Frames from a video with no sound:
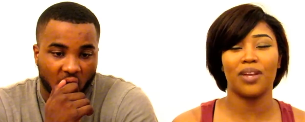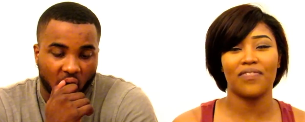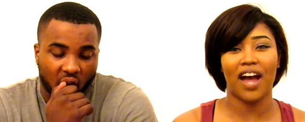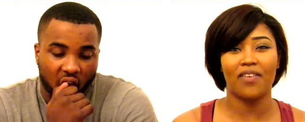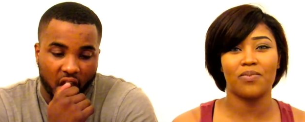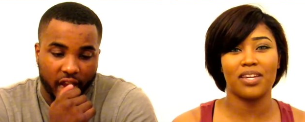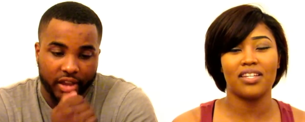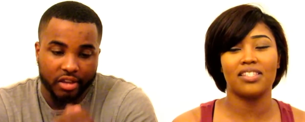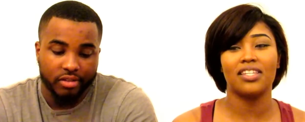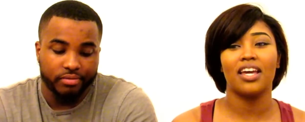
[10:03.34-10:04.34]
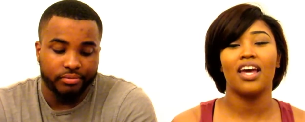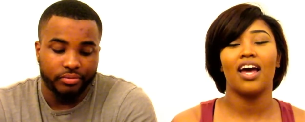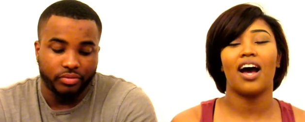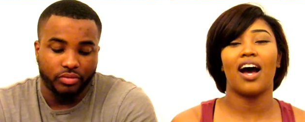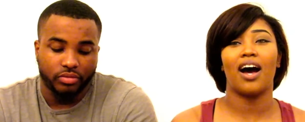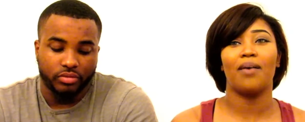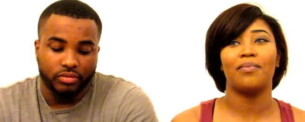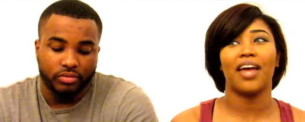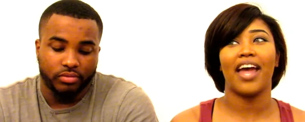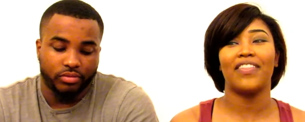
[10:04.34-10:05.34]
Speaker 1: 25 weeks.
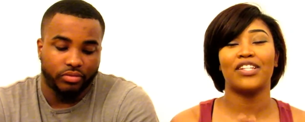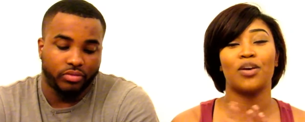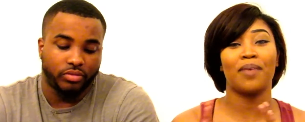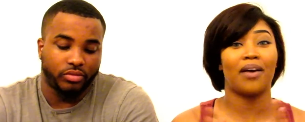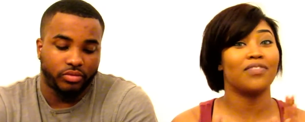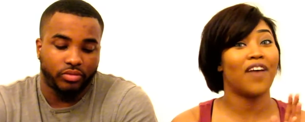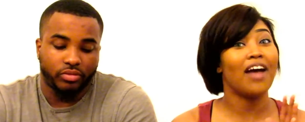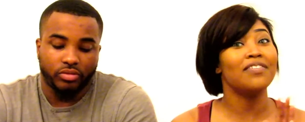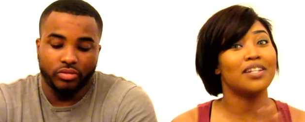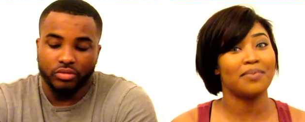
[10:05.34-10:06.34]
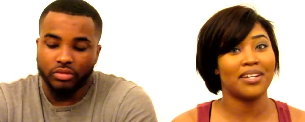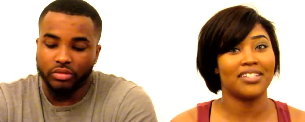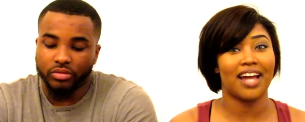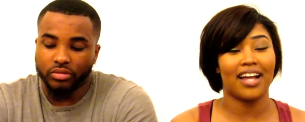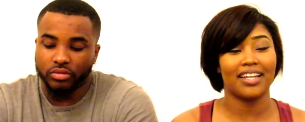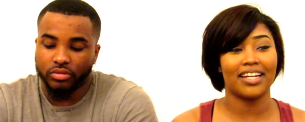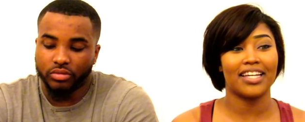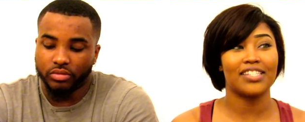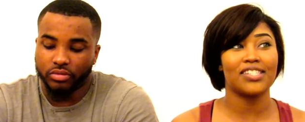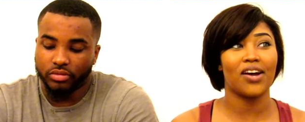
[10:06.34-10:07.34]
Um, and they told me I was five centimeters
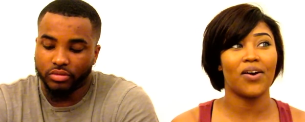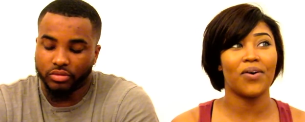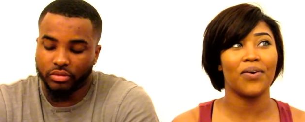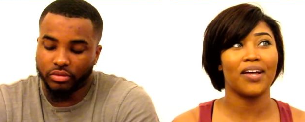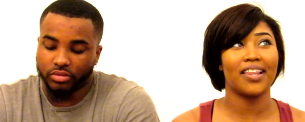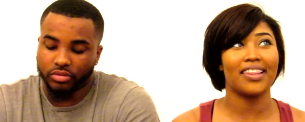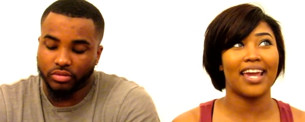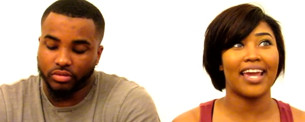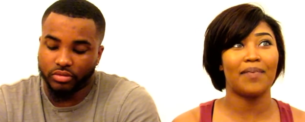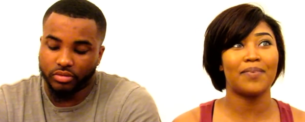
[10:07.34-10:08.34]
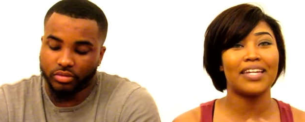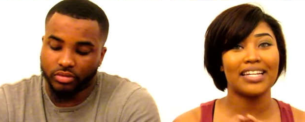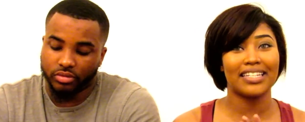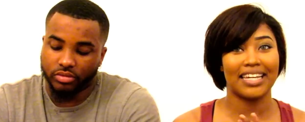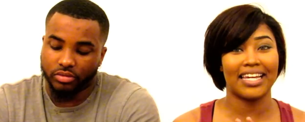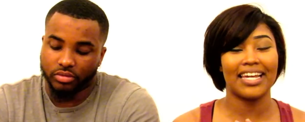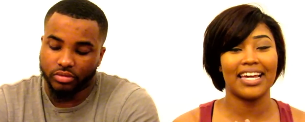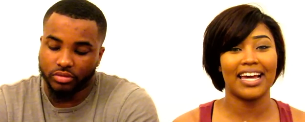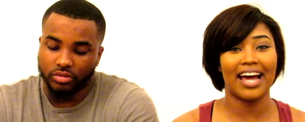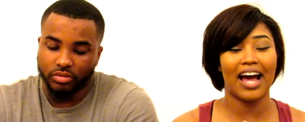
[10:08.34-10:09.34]
dilated. So they immediately
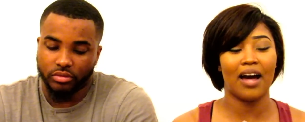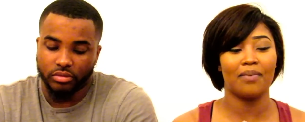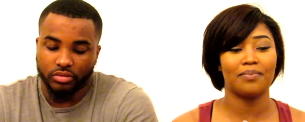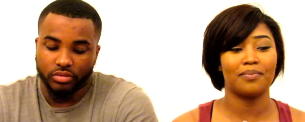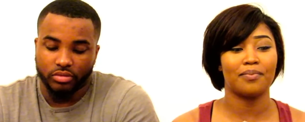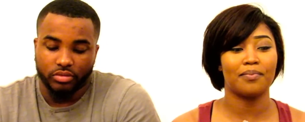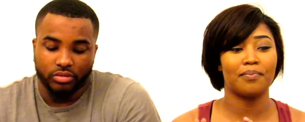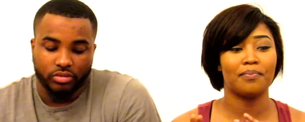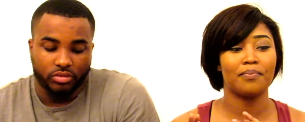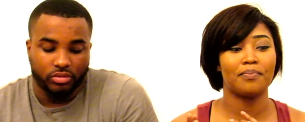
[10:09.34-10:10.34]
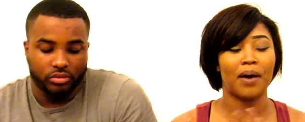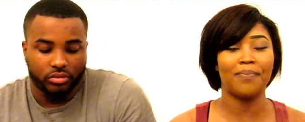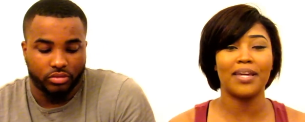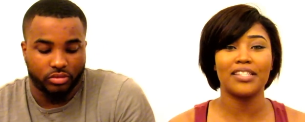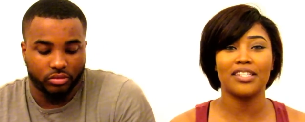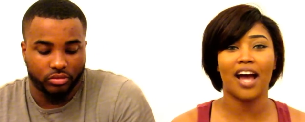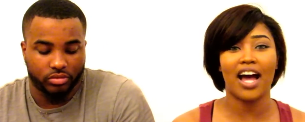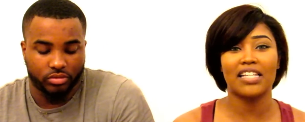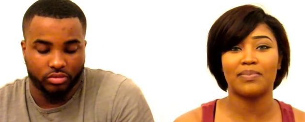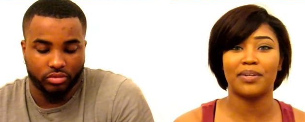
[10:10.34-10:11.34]
um, bumped me into the
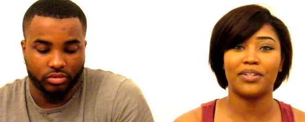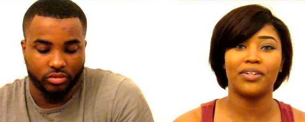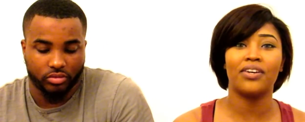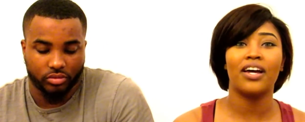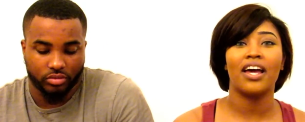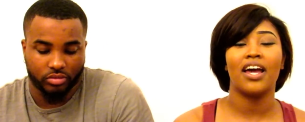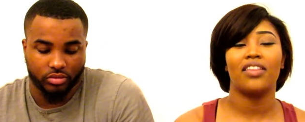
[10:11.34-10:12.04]
hospital.